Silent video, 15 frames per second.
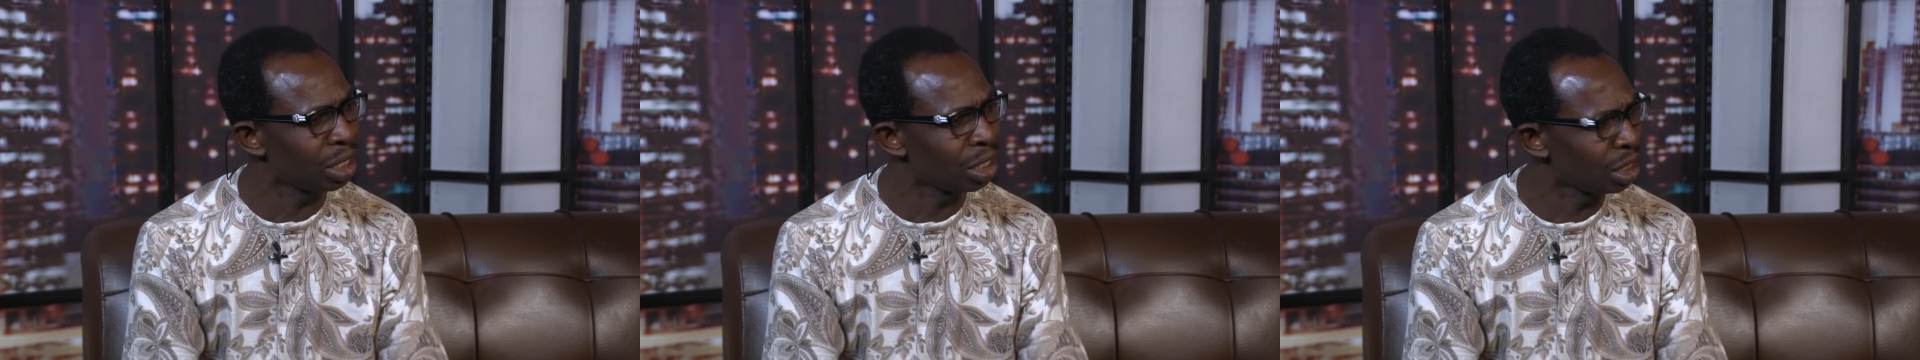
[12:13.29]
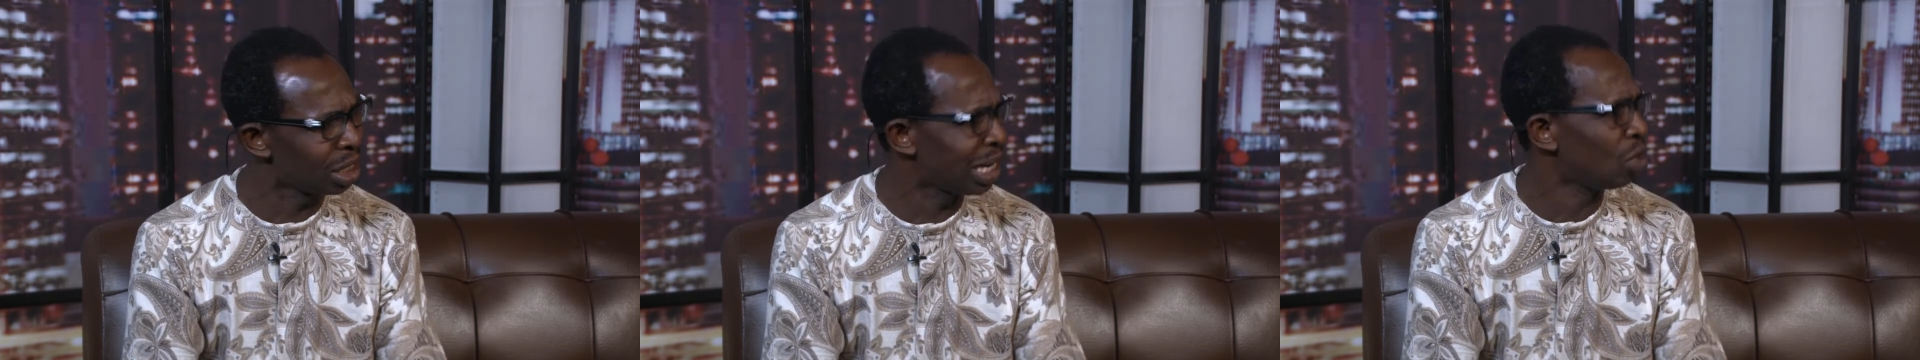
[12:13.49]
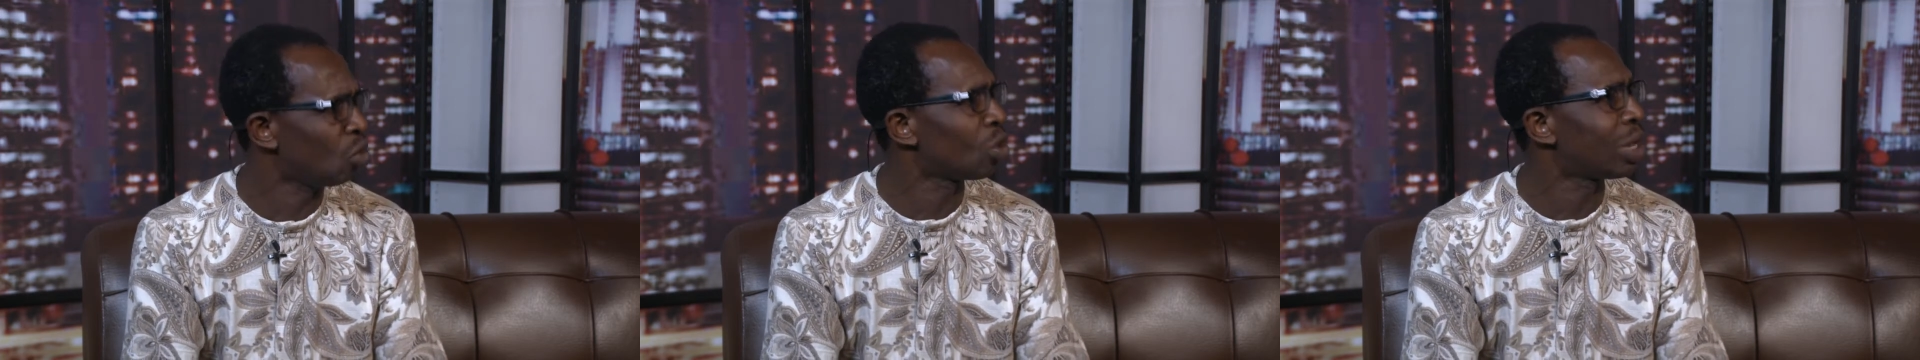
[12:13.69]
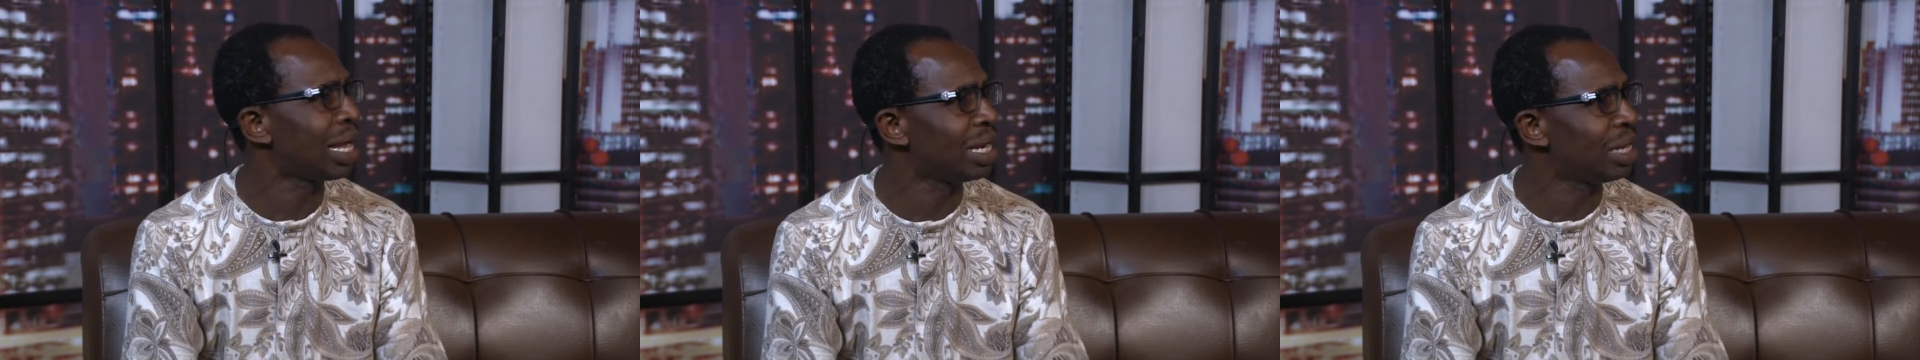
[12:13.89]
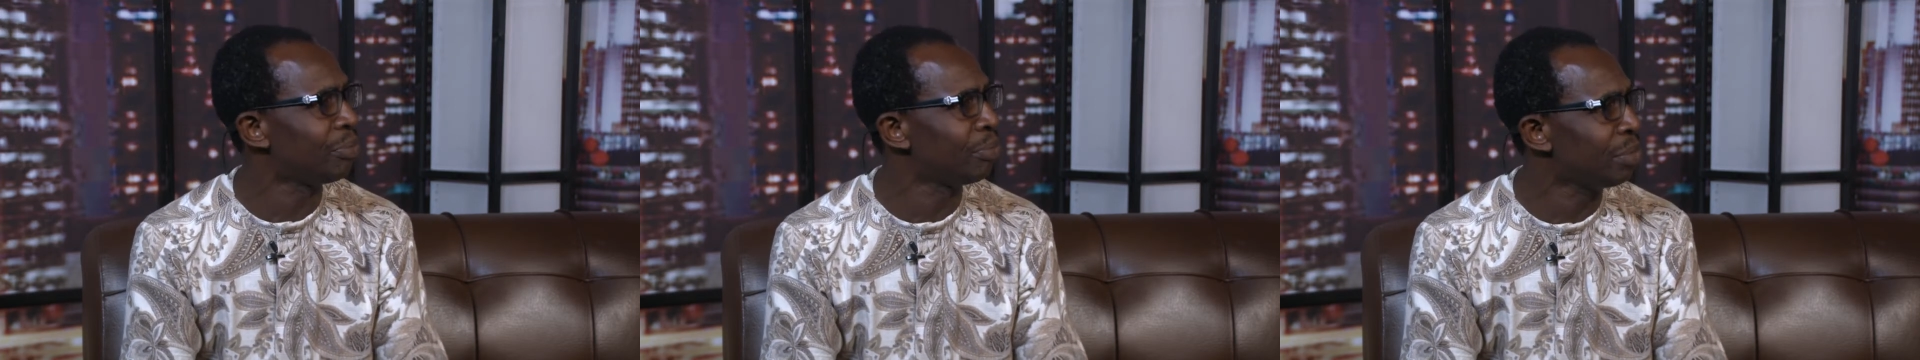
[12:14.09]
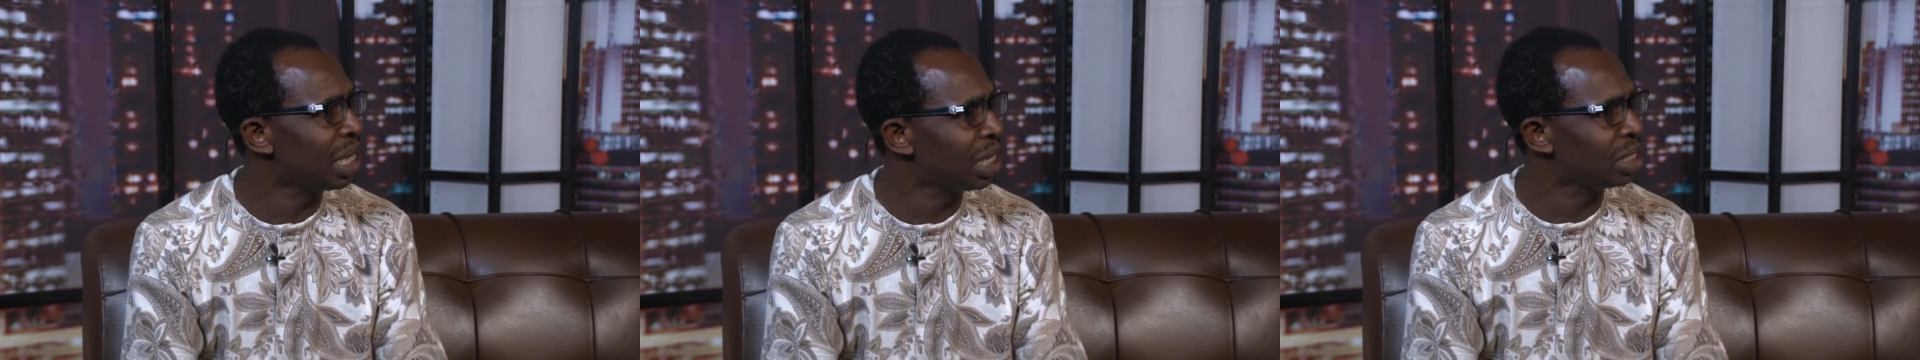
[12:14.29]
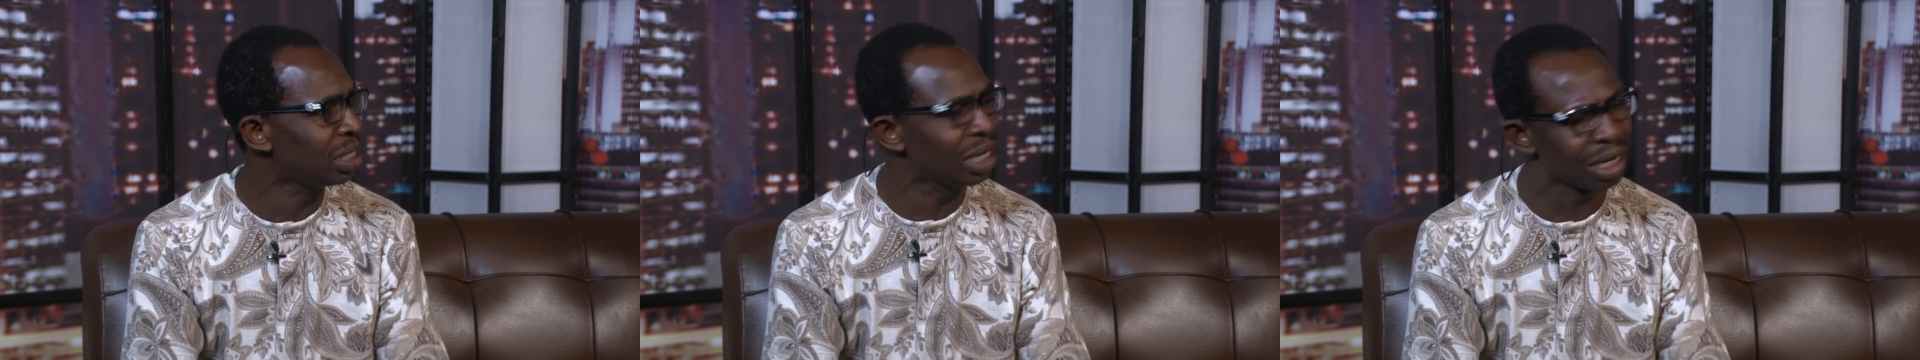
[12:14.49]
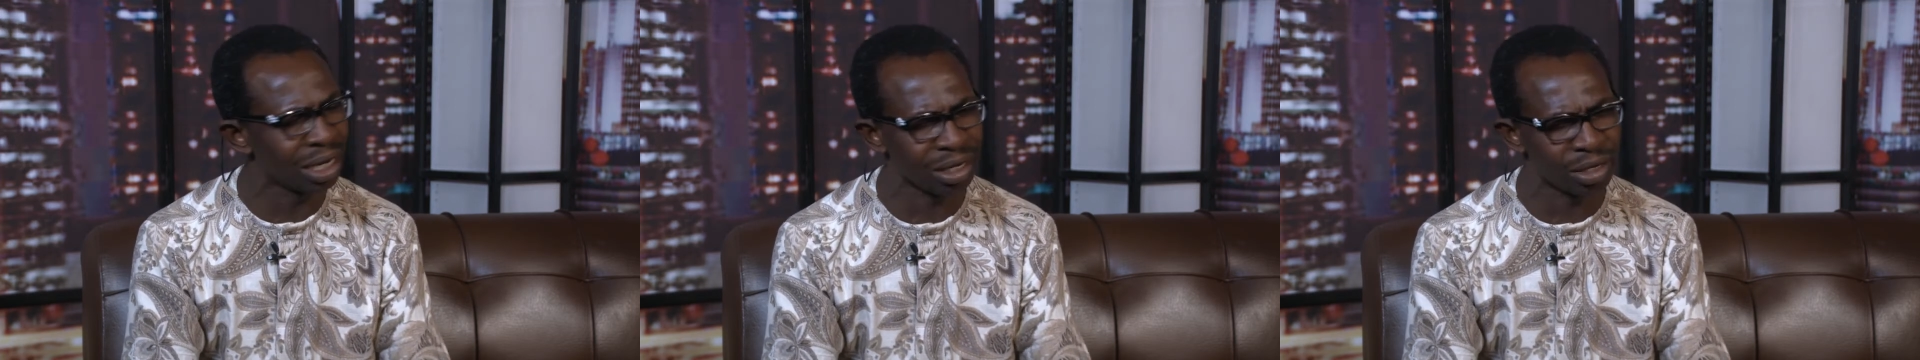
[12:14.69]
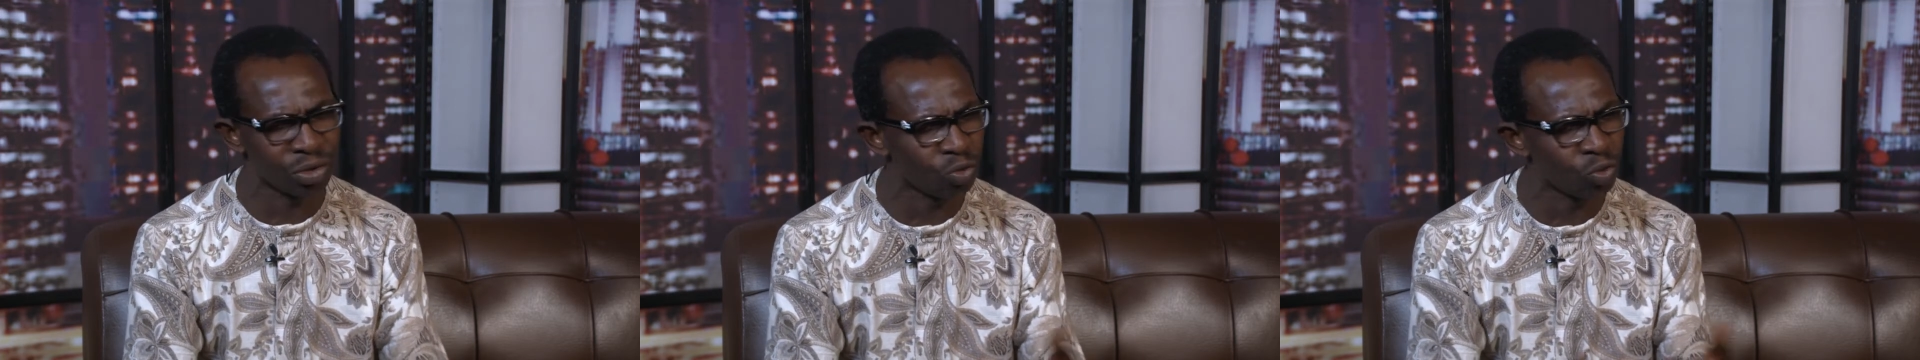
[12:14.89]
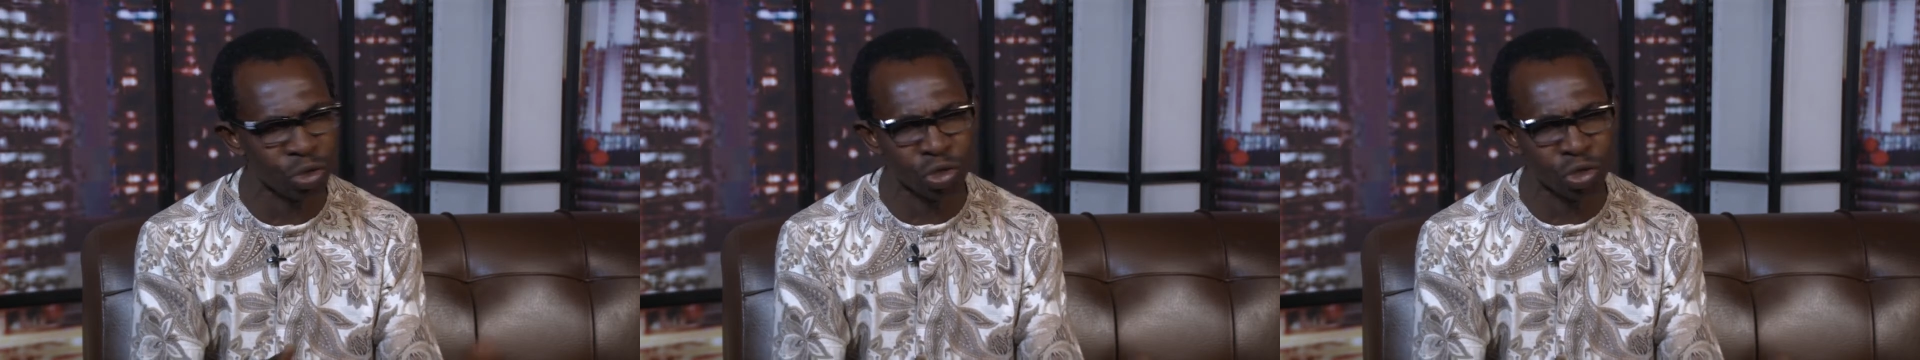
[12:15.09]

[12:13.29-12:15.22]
they are locally made, and we